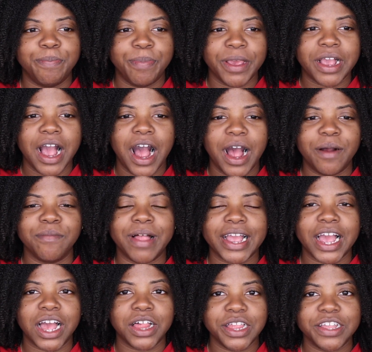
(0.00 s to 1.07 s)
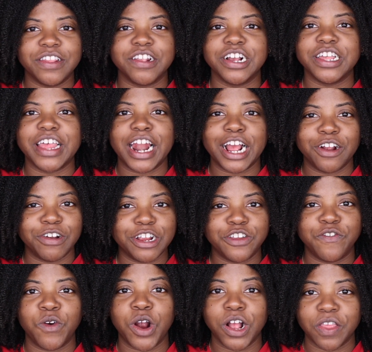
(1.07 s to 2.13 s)
become like a cleanser that I
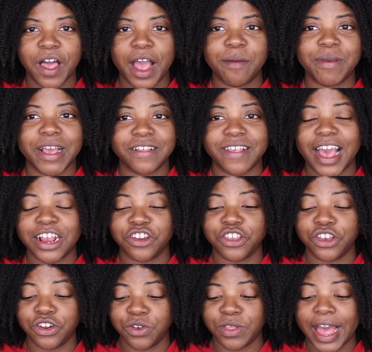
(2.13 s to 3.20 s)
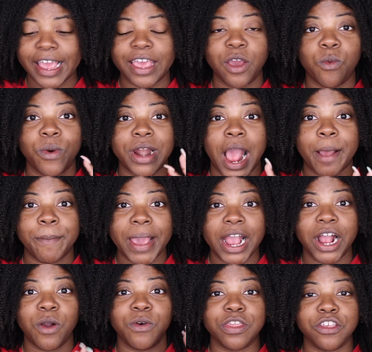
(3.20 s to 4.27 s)
reach for a lot because I actually do like it when I
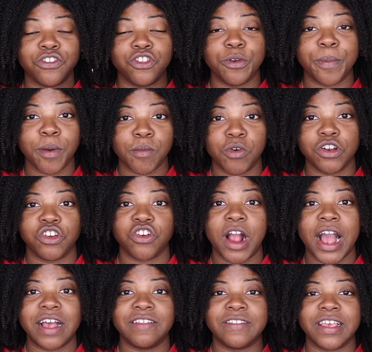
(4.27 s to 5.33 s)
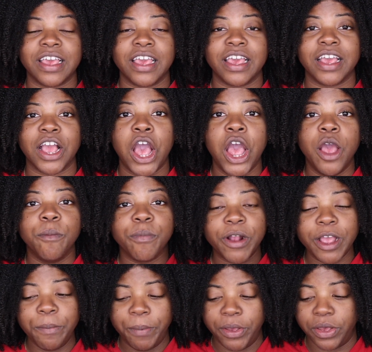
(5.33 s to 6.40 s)
pair it with the super moisturizing
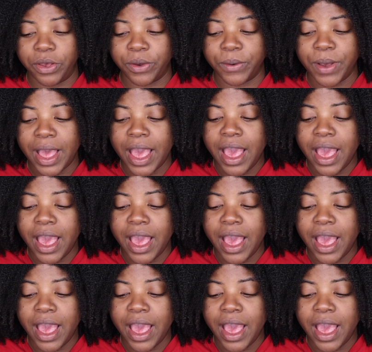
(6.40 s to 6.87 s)
pre-poo.